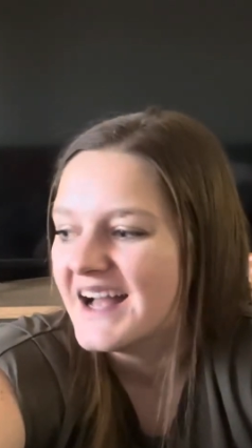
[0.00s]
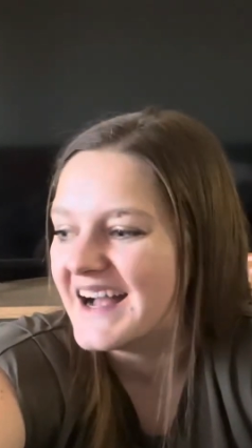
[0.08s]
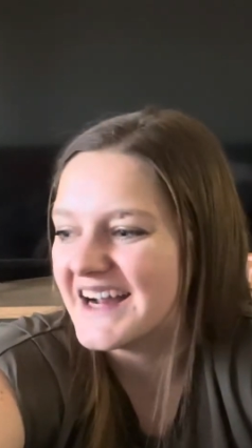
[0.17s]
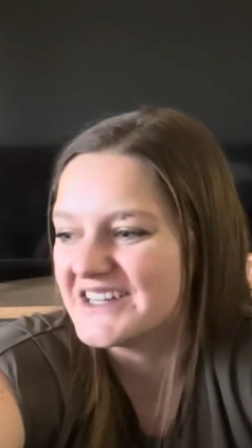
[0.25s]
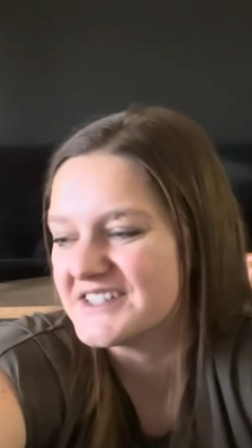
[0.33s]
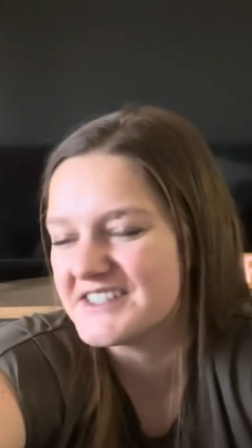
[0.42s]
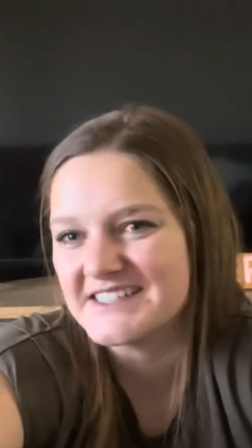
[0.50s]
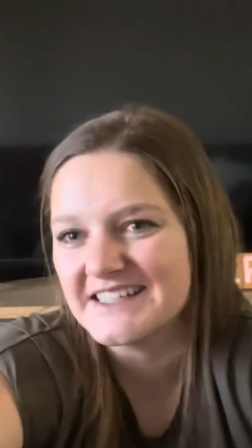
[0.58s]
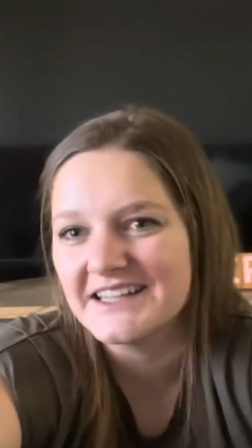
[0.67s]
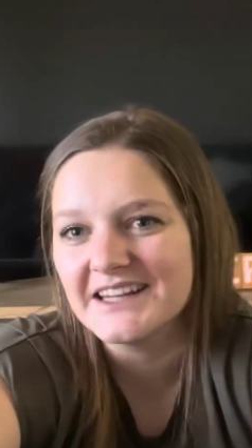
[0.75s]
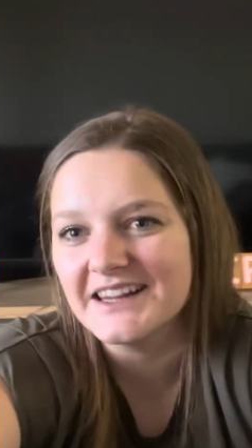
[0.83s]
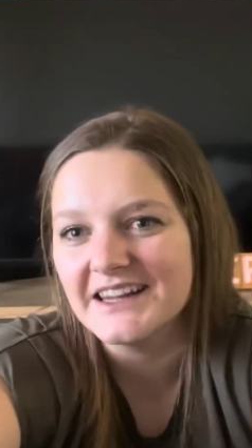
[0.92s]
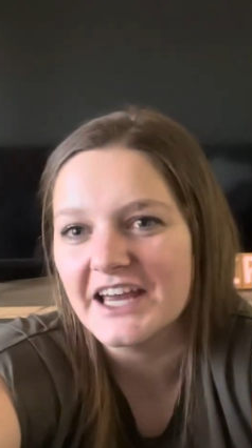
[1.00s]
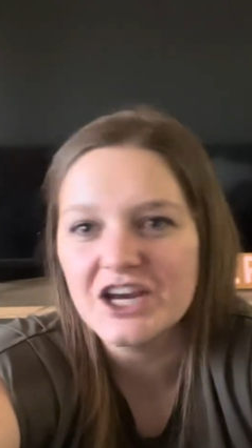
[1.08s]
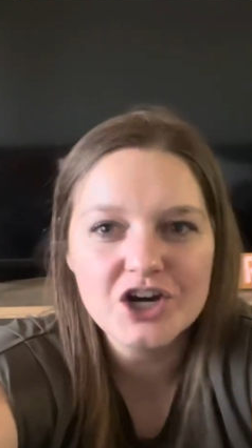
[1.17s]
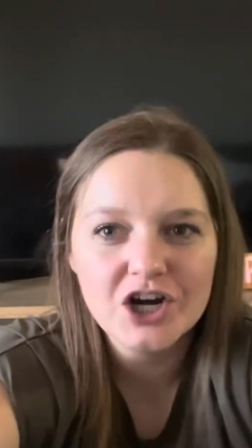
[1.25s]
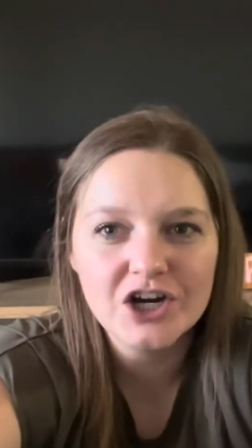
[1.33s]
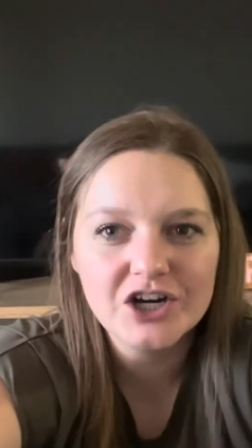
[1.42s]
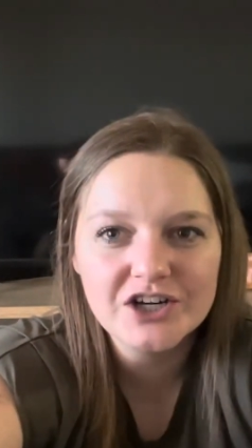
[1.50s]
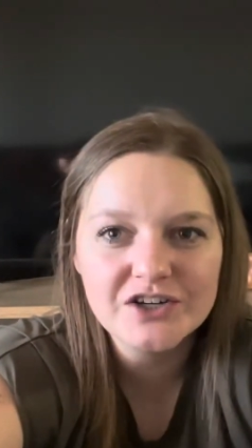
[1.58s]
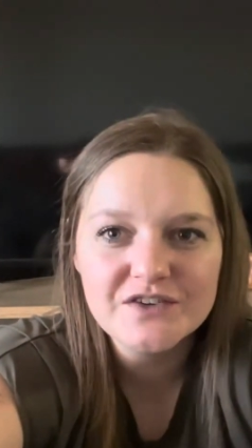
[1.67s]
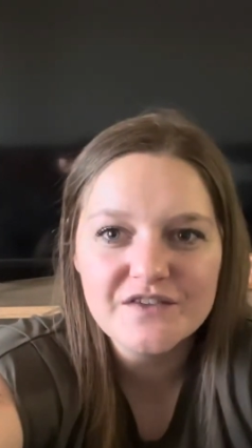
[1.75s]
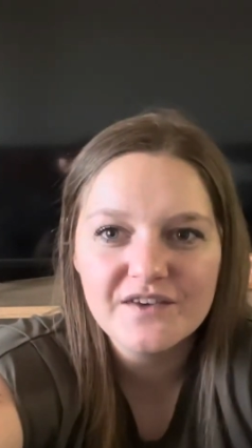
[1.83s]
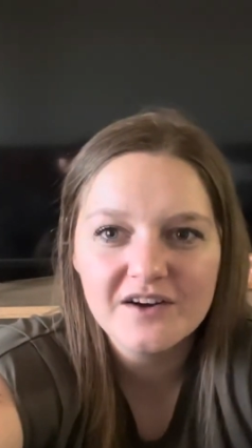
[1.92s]
I just didn't like
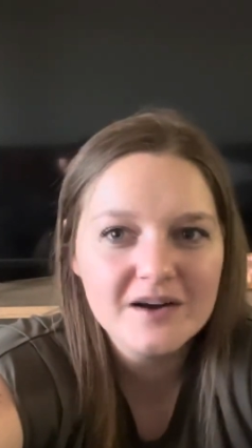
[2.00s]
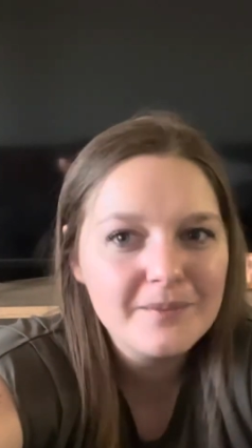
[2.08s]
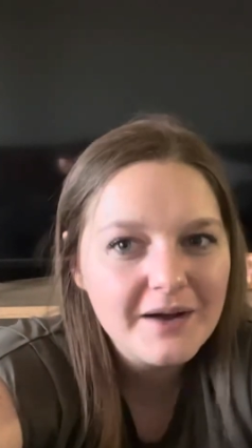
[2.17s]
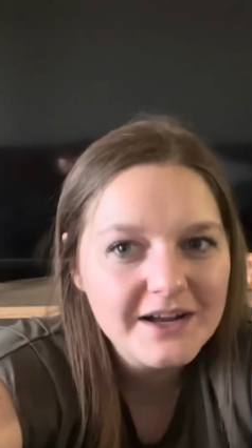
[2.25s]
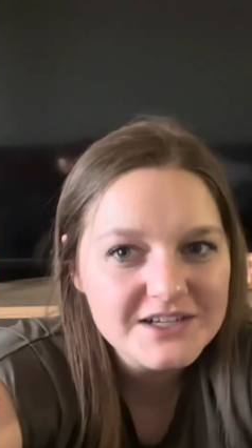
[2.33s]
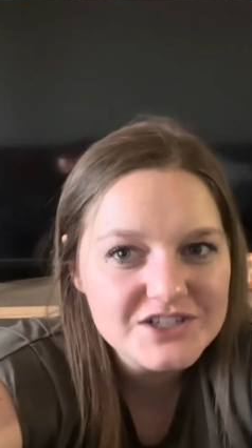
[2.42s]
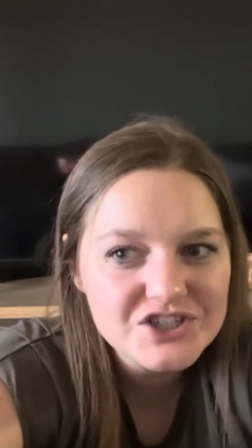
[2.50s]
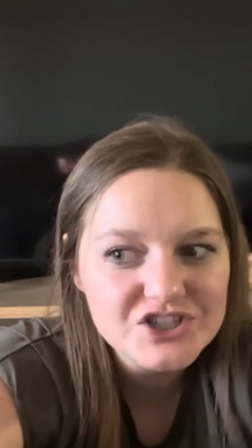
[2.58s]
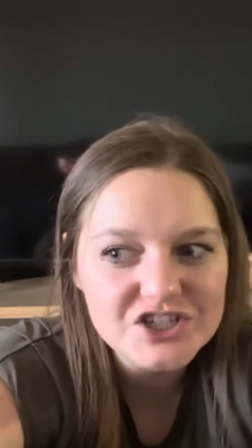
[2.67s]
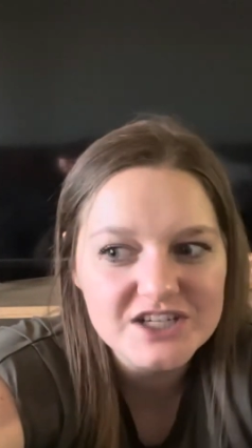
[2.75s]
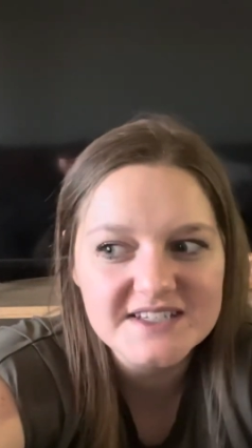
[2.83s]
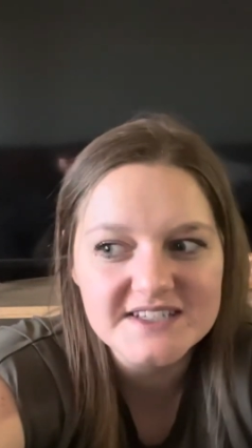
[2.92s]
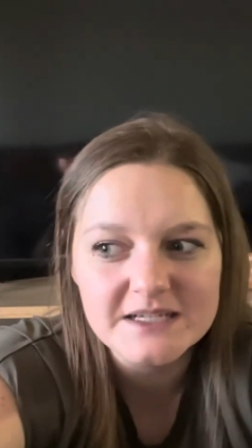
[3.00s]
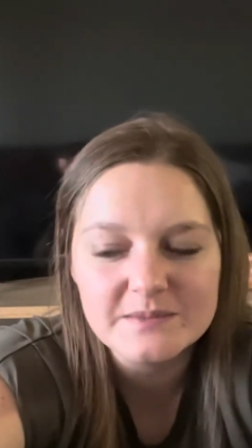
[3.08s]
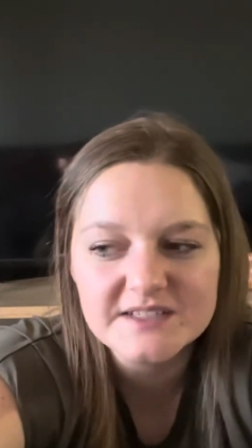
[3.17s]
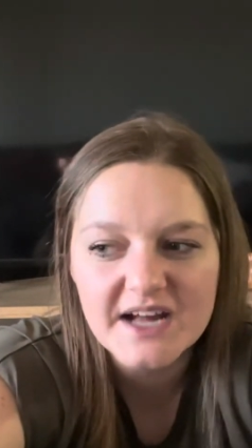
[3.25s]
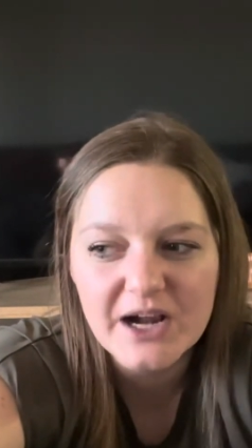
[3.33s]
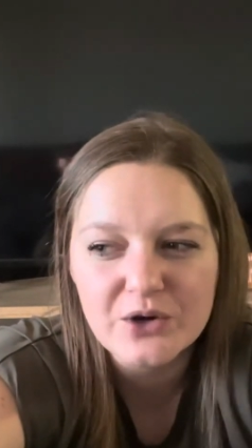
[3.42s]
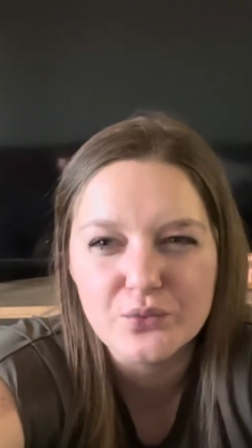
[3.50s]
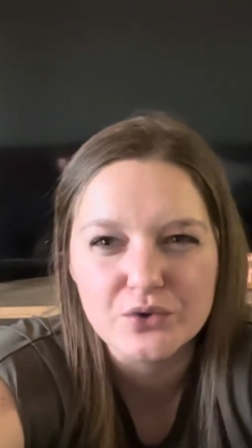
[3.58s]
her very much. She seems kind of